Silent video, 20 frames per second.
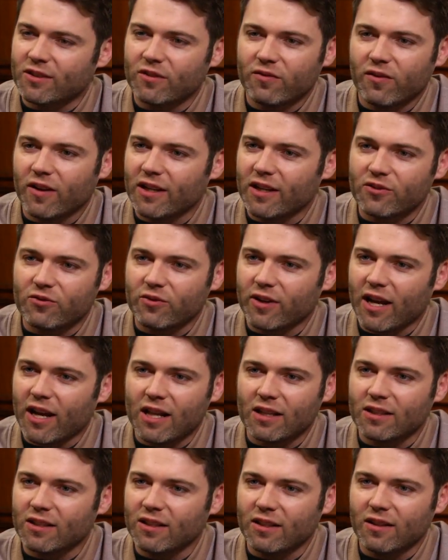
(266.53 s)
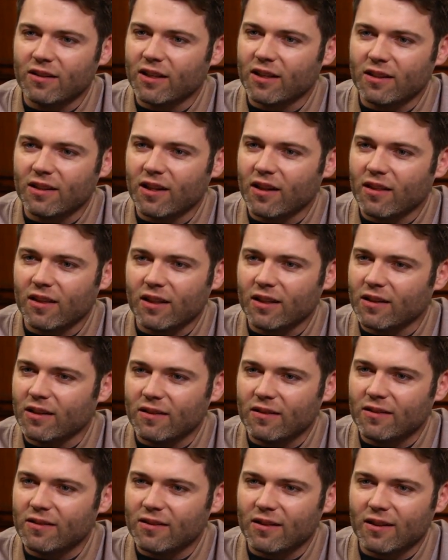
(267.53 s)
defines reality, that nothing
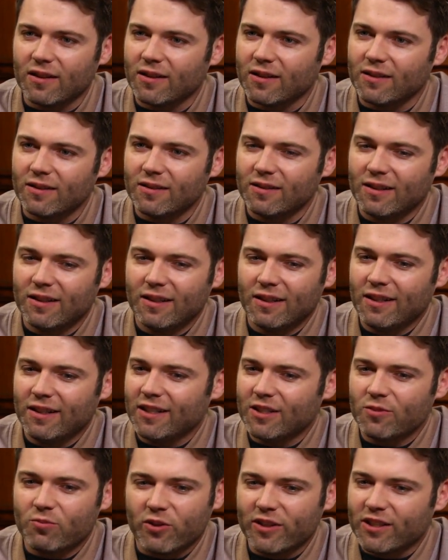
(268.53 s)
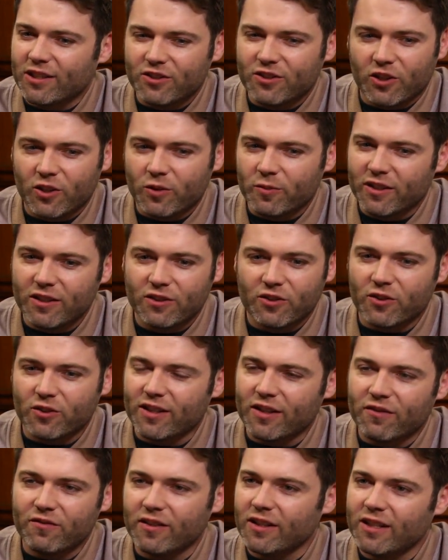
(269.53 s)
is, uh, is predetermined or
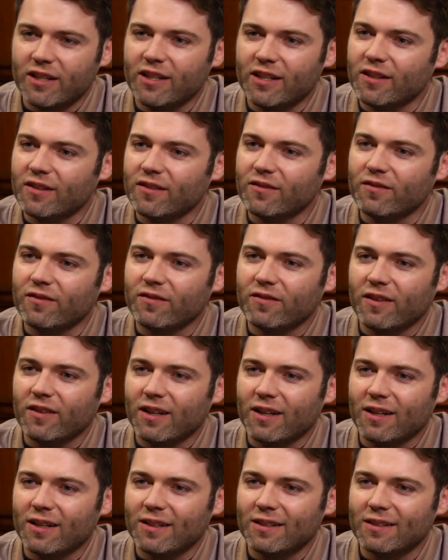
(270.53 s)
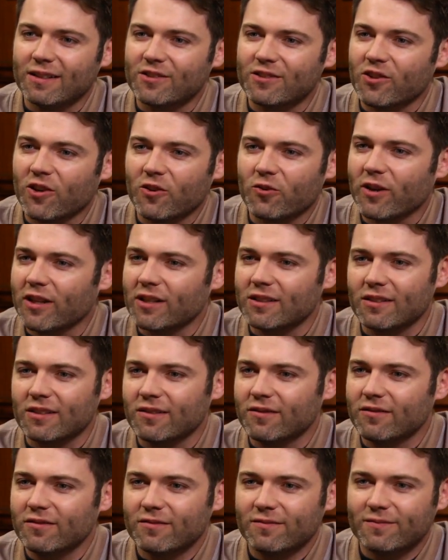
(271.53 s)
definitive. Uh, it's all
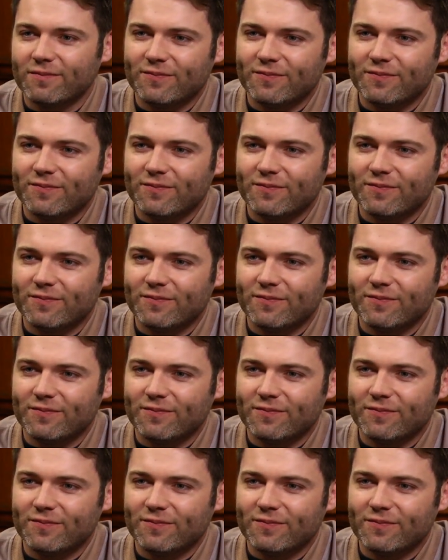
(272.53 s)
relative.